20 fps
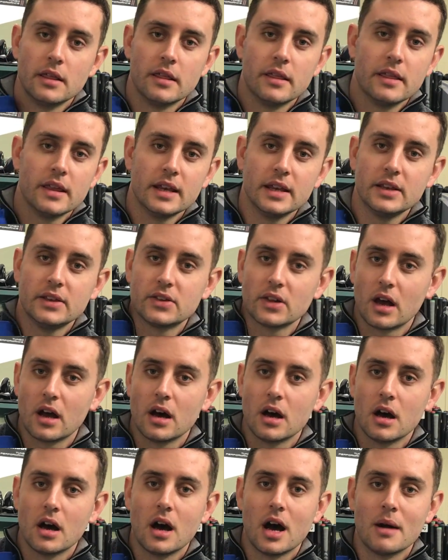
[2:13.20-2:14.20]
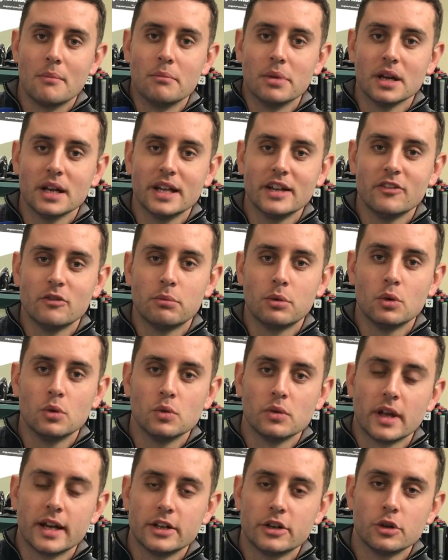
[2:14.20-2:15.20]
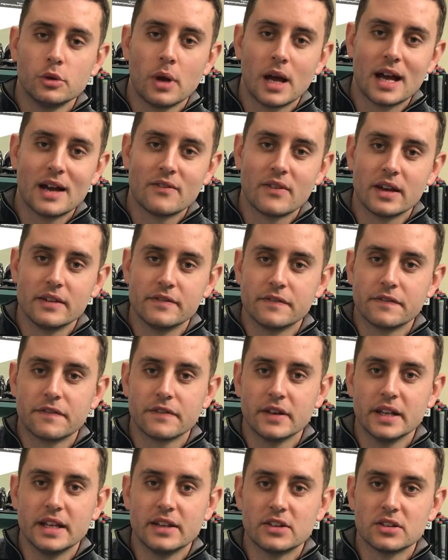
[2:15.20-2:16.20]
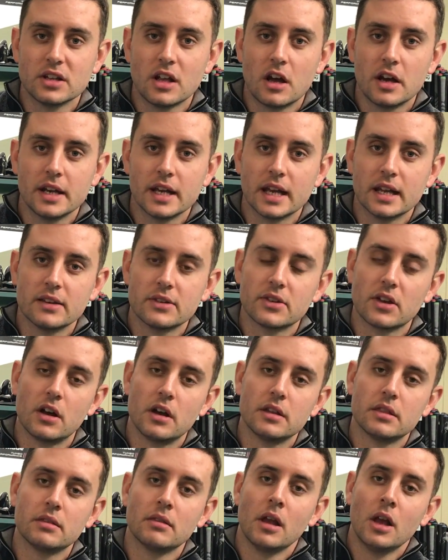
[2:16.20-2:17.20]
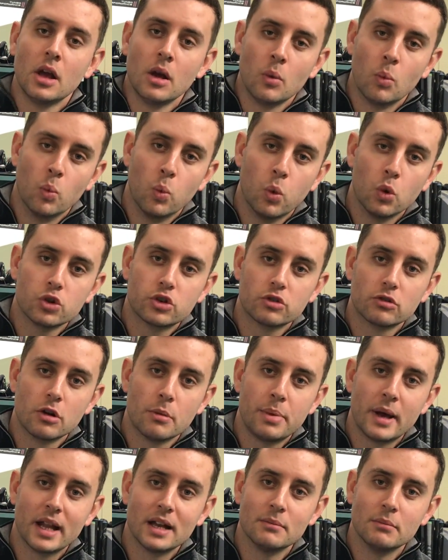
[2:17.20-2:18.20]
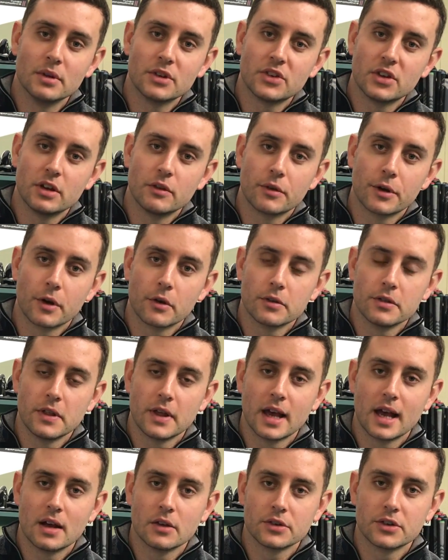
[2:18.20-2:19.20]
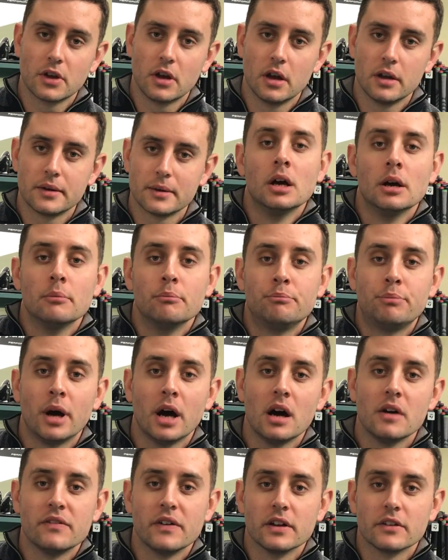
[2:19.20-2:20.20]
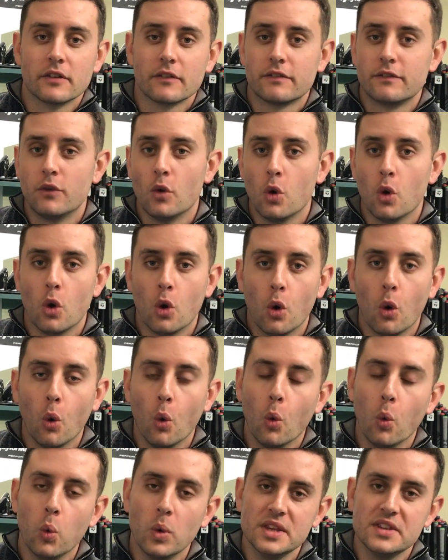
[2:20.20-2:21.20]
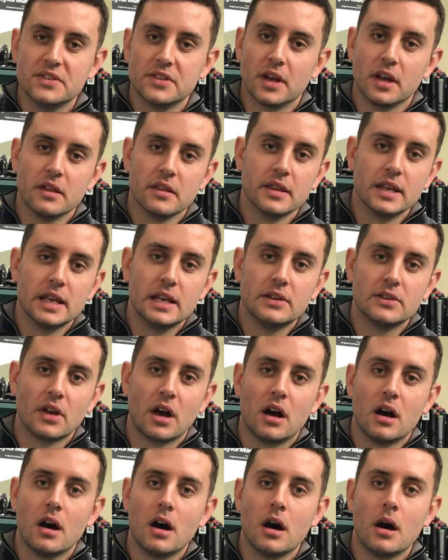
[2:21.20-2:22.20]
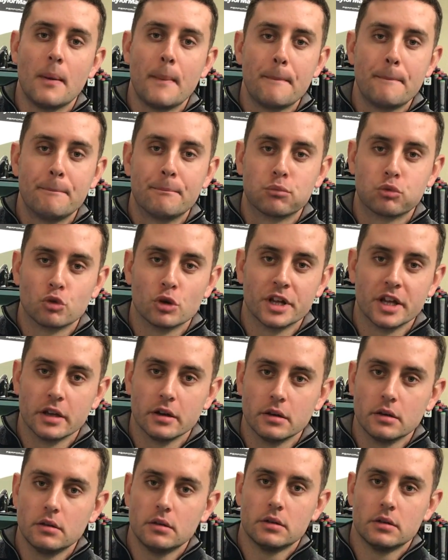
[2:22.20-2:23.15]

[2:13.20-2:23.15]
These are unbelievable. They do have a fleece lining inside, water repellent material on the outside. Perfect for all winter. These are brilliant.